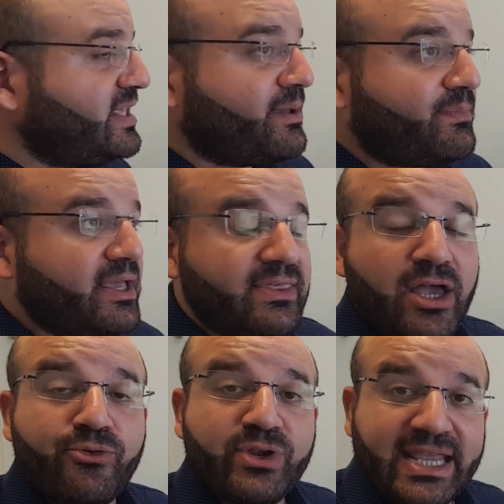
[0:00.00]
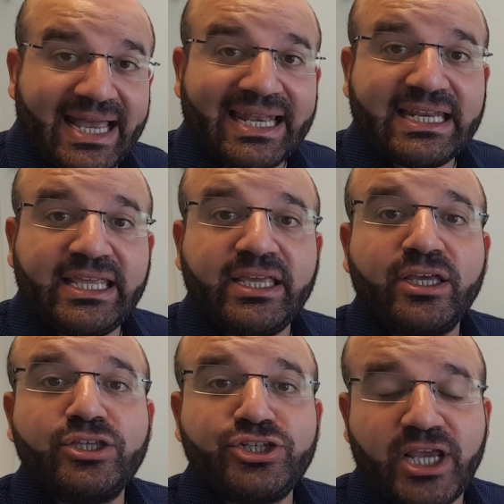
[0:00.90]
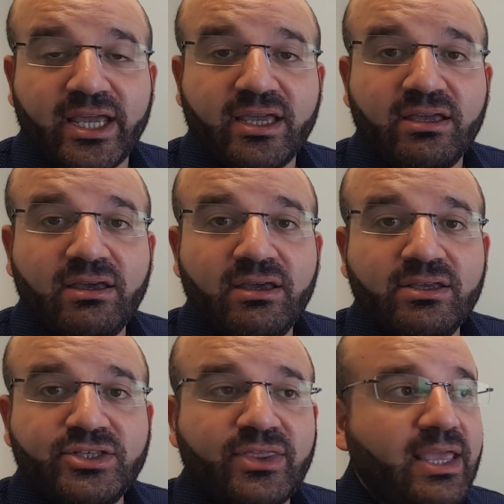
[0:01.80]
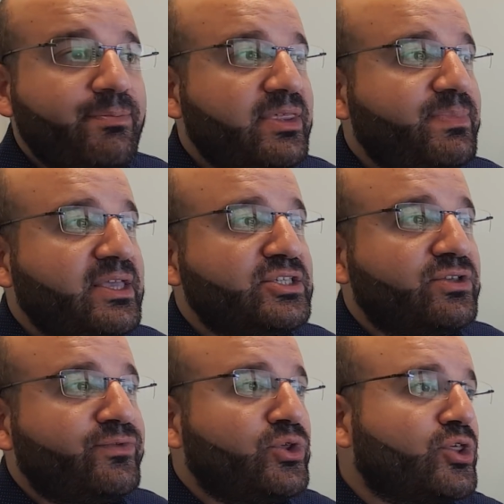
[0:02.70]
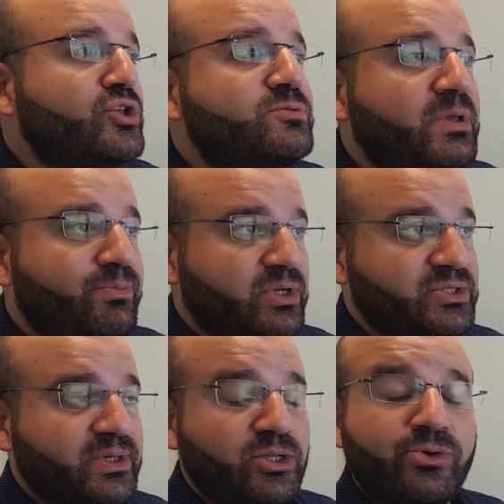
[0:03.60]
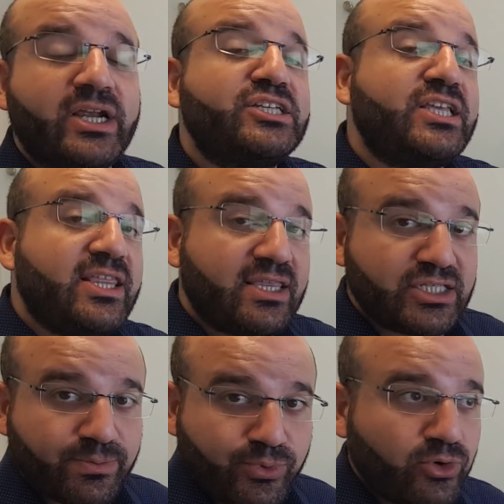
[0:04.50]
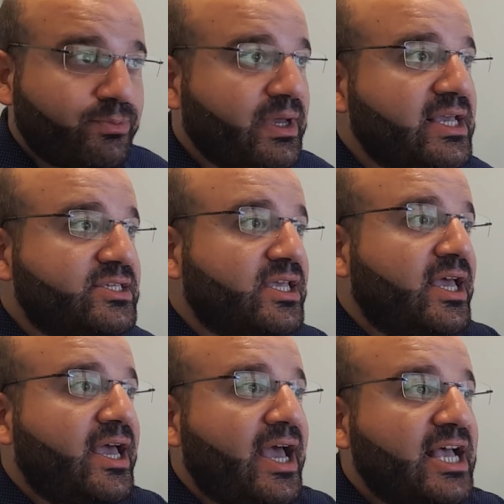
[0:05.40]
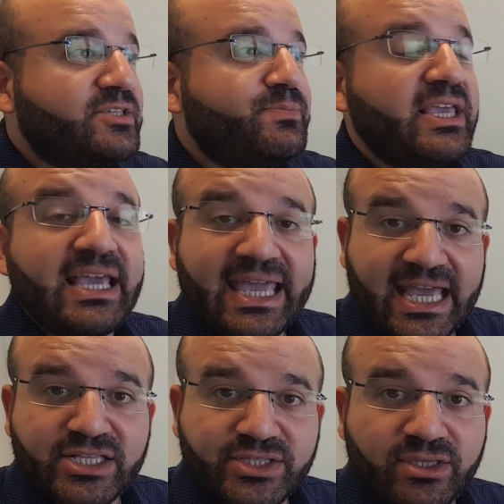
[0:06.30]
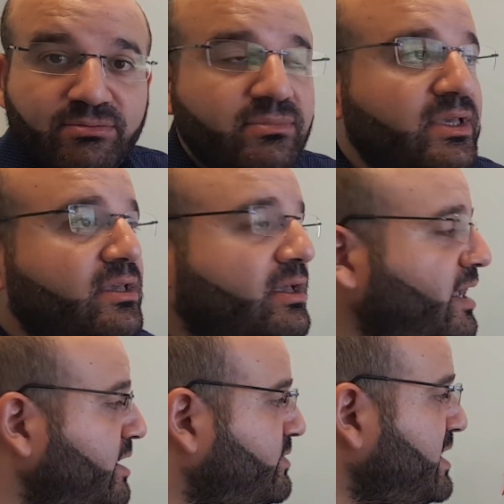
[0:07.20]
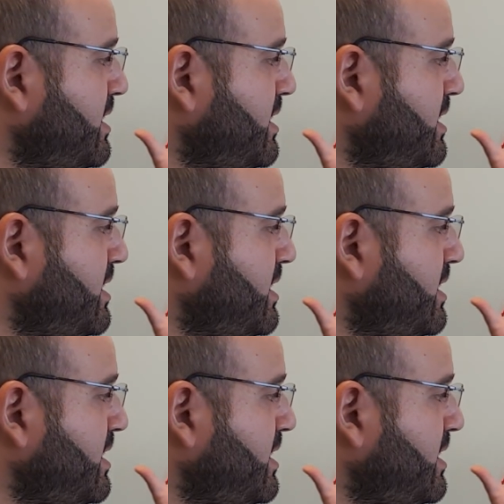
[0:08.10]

the empath a reality check. So the empath begins to view those people as well who are actually in their support base as being against them. And the